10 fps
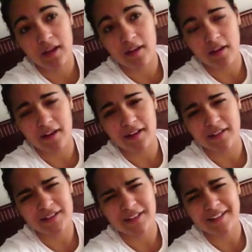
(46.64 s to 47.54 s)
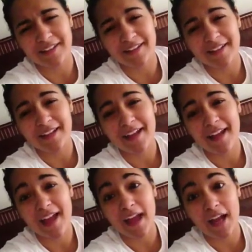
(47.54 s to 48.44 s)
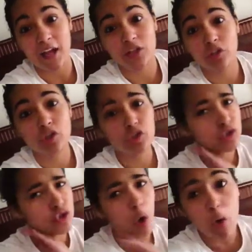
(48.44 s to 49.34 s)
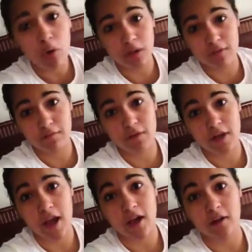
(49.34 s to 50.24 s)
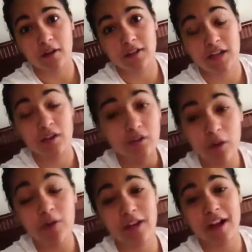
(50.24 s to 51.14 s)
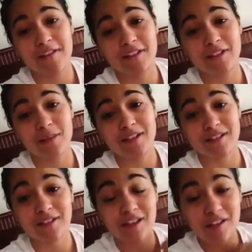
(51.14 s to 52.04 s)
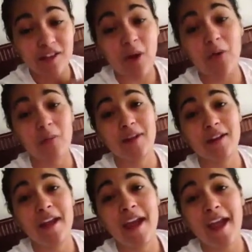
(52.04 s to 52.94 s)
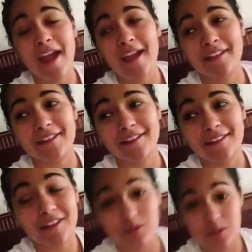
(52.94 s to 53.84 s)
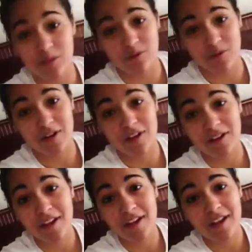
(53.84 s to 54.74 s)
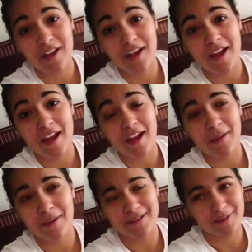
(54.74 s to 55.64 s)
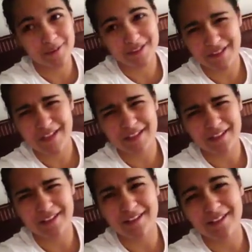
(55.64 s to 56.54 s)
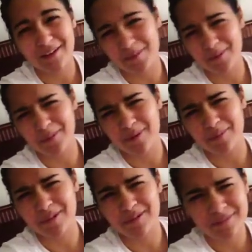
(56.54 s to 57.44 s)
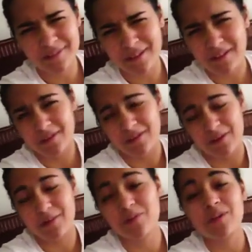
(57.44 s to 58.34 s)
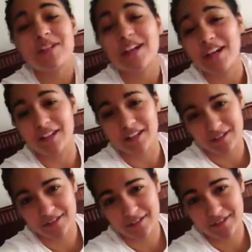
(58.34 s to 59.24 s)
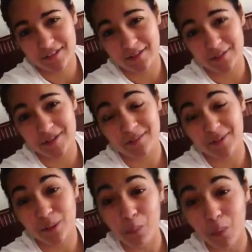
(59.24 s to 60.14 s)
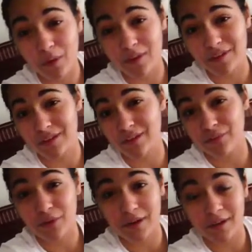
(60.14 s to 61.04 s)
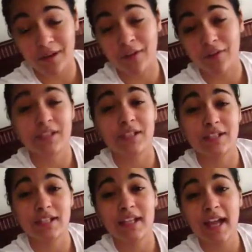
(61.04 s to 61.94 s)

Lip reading: on it, or something like that, and I totally freak out, because I know that I have this message, and it's open, and that she was going to read it. I mean, it wasn't anything inappropriate, but, you could tell that it was something more than just a friendly conversation.